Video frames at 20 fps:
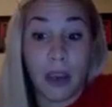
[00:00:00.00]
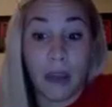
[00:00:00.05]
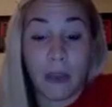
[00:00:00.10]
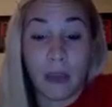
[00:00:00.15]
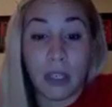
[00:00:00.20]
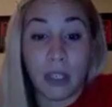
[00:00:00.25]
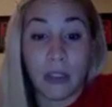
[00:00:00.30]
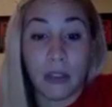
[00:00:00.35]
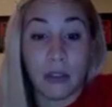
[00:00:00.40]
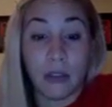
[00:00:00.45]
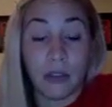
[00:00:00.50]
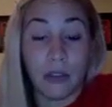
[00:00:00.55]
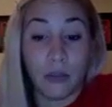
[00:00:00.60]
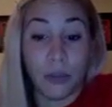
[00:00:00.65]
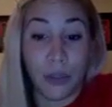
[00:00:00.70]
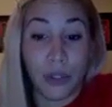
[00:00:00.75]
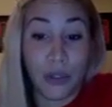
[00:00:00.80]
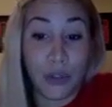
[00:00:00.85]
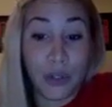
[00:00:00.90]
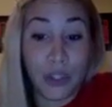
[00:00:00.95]
I mean,
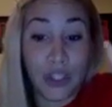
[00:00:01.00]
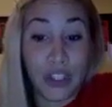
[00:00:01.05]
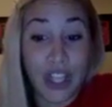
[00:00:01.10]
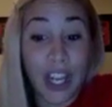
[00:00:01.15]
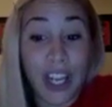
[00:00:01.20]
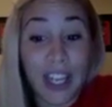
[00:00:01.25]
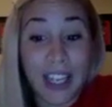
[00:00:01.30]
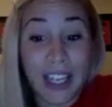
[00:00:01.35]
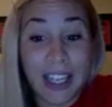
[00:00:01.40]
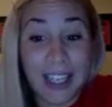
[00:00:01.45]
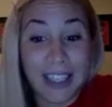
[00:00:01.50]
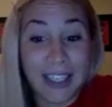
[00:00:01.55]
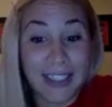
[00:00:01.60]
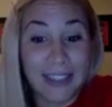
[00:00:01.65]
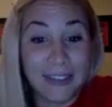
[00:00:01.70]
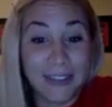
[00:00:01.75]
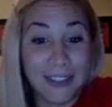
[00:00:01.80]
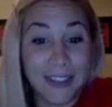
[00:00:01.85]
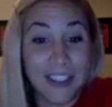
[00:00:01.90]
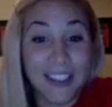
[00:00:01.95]
when you
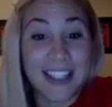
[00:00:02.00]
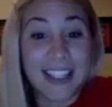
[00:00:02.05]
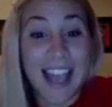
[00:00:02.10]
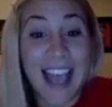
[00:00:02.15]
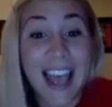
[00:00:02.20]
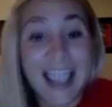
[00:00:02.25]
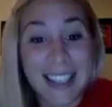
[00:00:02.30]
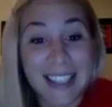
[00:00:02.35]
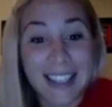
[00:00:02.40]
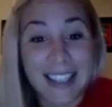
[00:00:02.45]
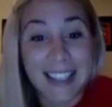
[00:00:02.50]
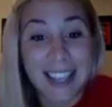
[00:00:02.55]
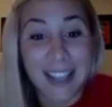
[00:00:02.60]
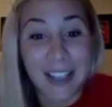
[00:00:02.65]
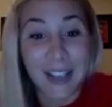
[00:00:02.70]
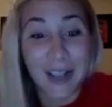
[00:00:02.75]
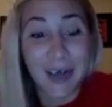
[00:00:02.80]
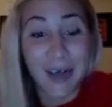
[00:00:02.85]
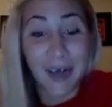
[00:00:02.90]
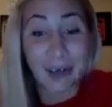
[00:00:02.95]
study for a test
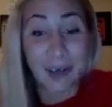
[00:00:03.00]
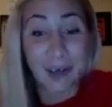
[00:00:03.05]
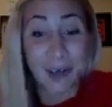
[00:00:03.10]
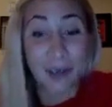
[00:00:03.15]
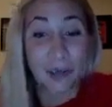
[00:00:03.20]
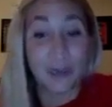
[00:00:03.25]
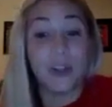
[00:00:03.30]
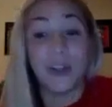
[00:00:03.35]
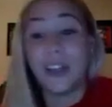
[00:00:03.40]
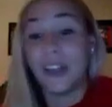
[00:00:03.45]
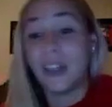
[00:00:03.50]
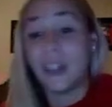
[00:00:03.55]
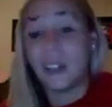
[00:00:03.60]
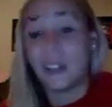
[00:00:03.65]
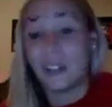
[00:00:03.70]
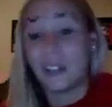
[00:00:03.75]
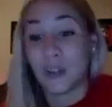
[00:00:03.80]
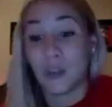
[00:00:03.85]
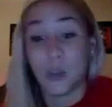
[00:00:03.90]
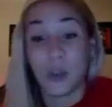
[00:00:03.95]
and you put it
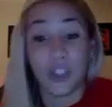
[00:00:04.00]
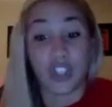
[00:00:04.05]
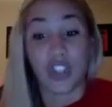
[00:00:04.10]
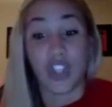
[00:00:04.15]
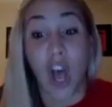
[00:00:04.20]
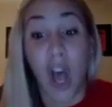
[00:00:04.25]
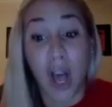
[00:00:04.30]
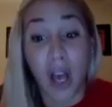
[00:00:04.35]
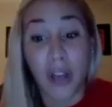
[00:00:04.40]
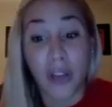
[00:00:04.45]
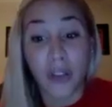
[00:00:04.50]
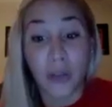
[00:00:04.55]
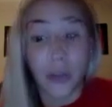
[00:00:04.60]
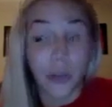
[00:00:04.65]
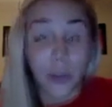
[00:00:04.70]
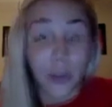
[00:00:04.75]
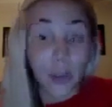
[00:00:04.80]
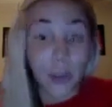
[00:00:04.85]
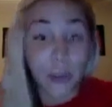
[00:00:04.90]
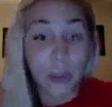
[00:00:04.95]
to a song,
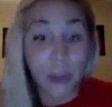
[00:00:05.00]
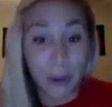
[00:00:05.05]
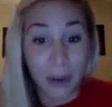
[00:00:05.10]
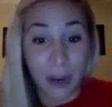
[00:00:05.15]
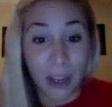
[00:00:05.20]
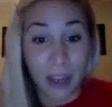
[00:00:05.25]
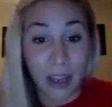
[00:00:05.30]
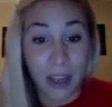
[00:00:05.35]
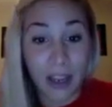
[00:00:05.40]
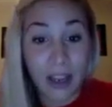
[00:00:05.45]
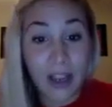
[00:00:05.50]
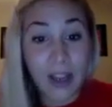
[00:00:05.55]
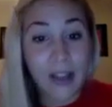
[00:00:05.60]
you'll remember it.